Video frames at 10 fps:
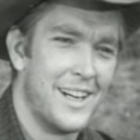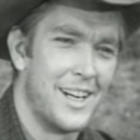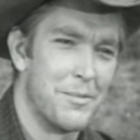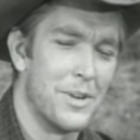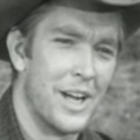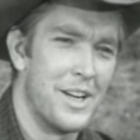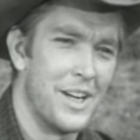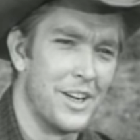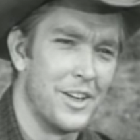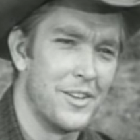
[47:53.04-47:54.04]
I'm glad to
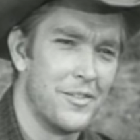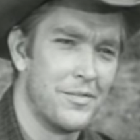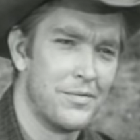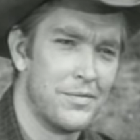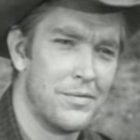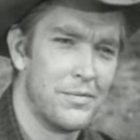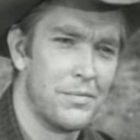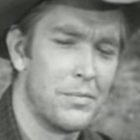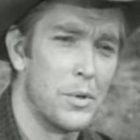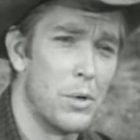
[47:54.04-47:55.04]
hear it.
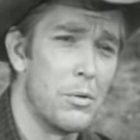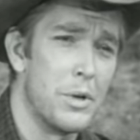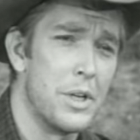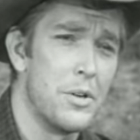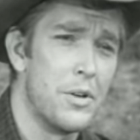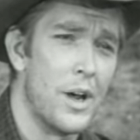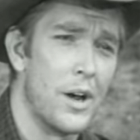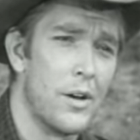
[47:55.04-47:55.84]
What will you do now?